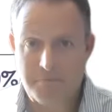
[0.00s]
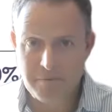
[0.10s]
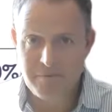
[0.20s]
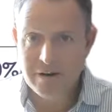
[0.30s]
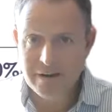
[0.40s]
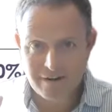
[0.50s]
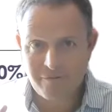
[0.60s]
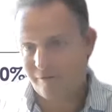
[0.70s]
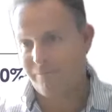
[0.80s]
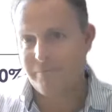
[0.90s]
Be very
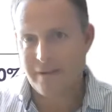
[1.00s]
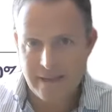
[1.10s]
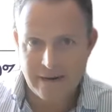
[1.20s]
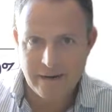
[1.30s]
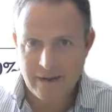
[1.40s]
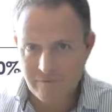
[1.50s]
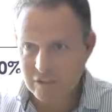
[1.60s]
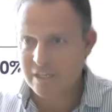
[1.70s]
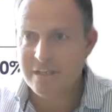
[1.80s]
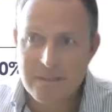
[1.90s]
careful. Again, have you
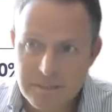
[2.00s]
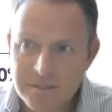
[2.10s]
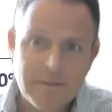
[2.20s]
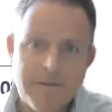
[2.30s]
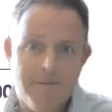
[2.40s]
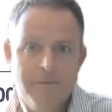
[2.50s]
seen this?